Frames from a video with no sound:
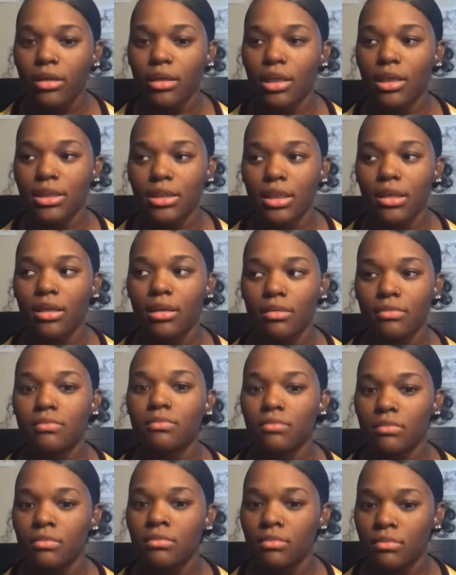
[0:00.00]
I said,
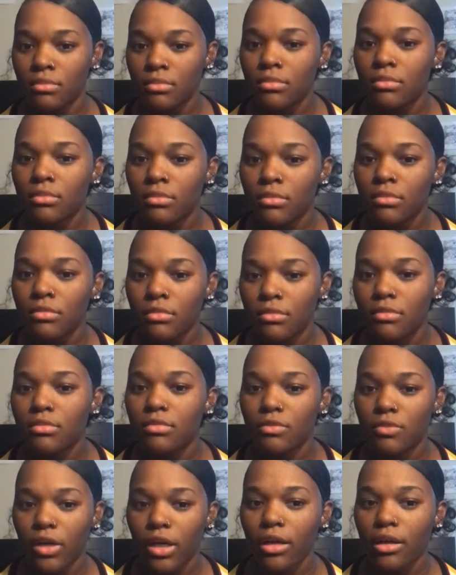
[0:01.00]

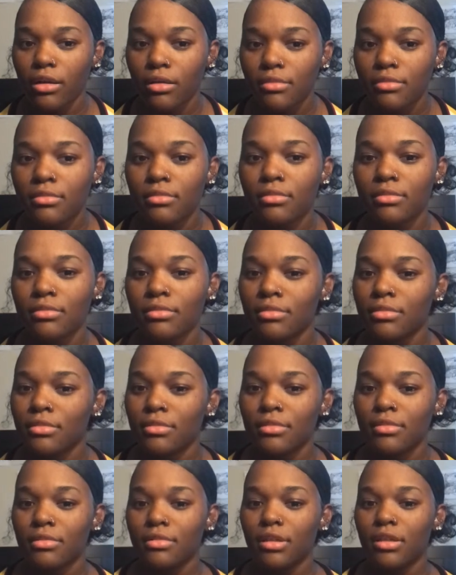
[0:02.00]
right.
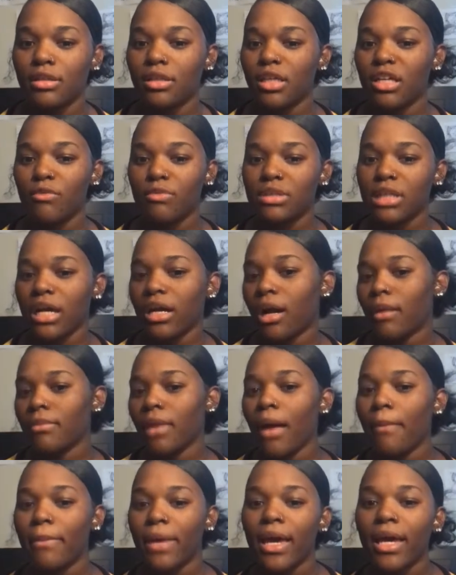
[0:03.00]
And then he was like, I'm
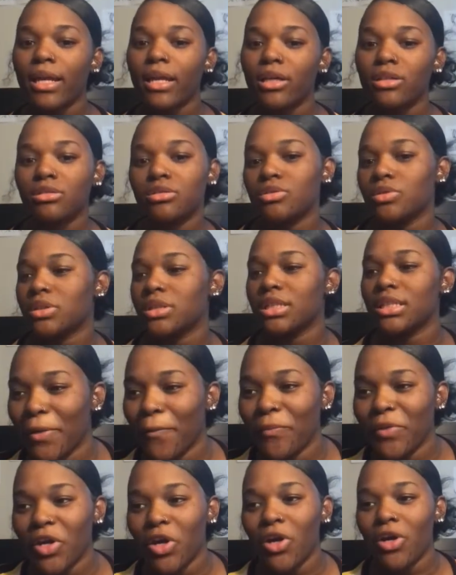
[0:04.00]
not mad at you.
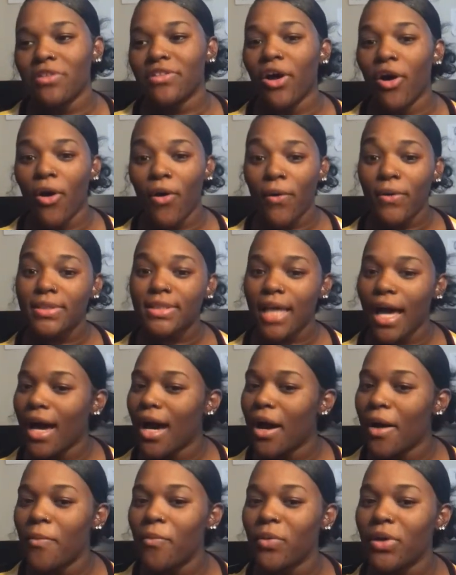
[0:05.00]
The whole
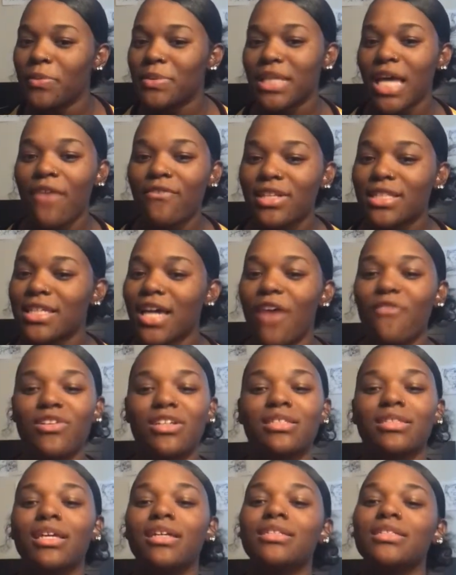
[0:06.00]
time we was having this
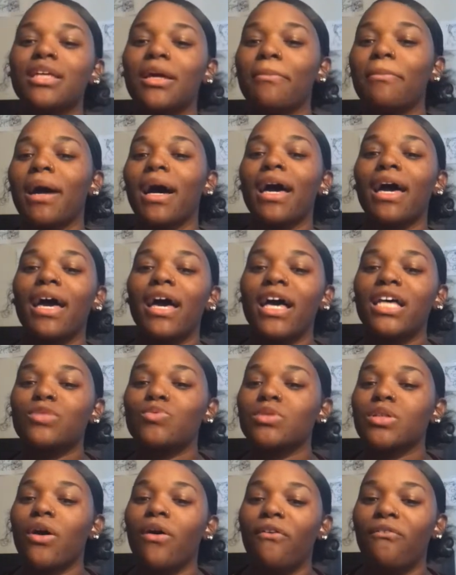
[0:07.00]
conversation, my ass
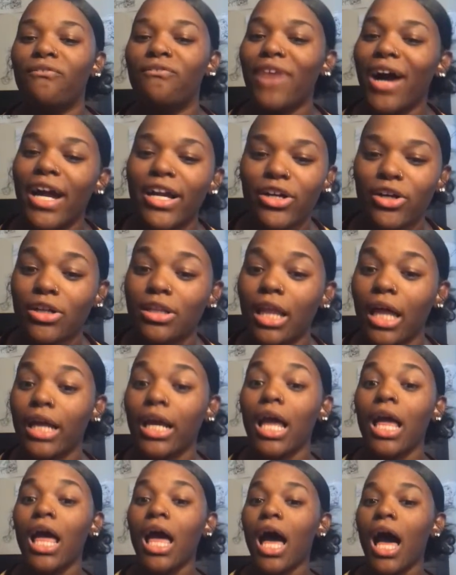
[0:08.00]
was on fire. Like,
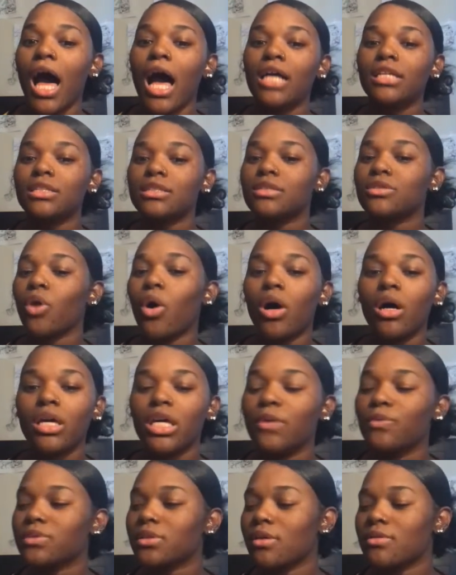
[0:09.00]
I just thought
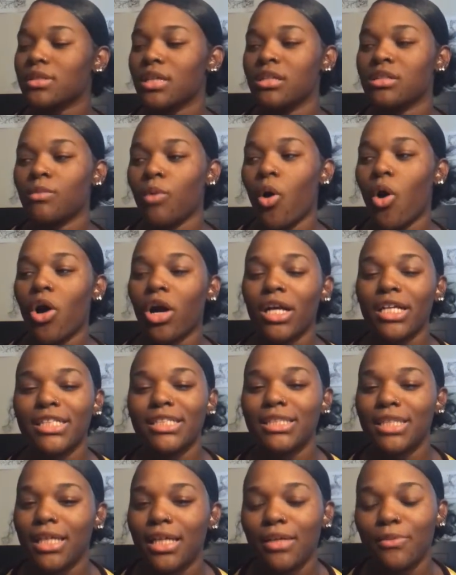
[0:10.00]
he was going to say some hard
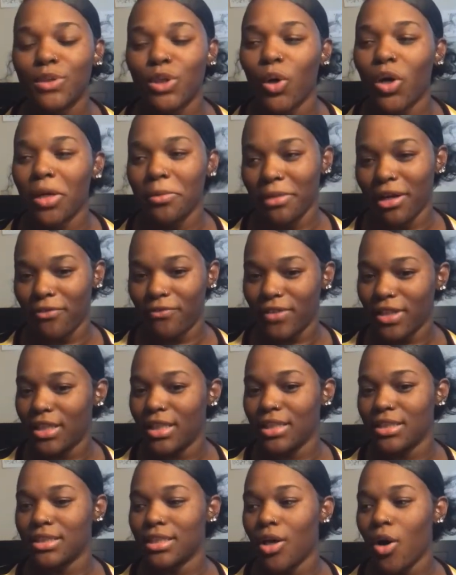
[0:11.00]
shit. It was going to hurt my
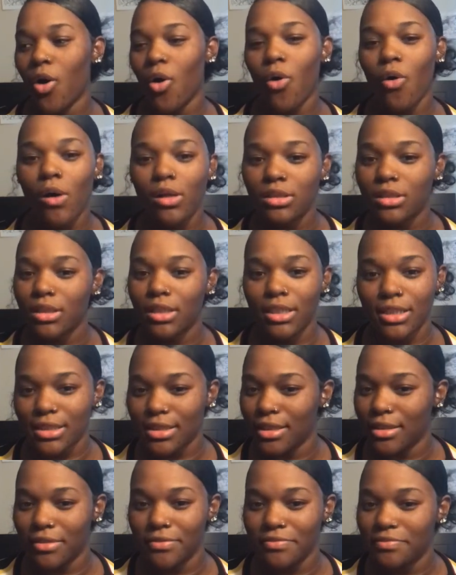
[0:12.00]
feelings. All of the good
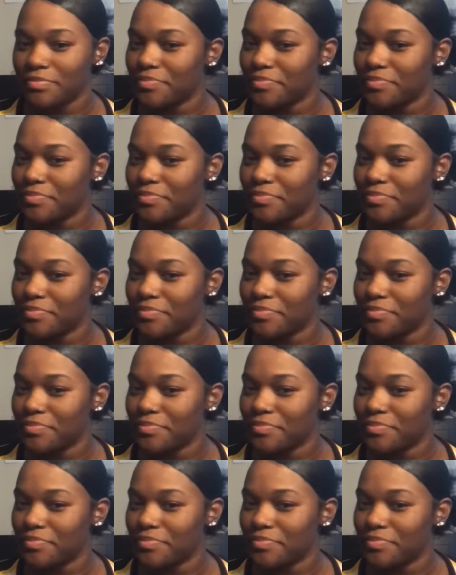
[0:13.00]
stuff.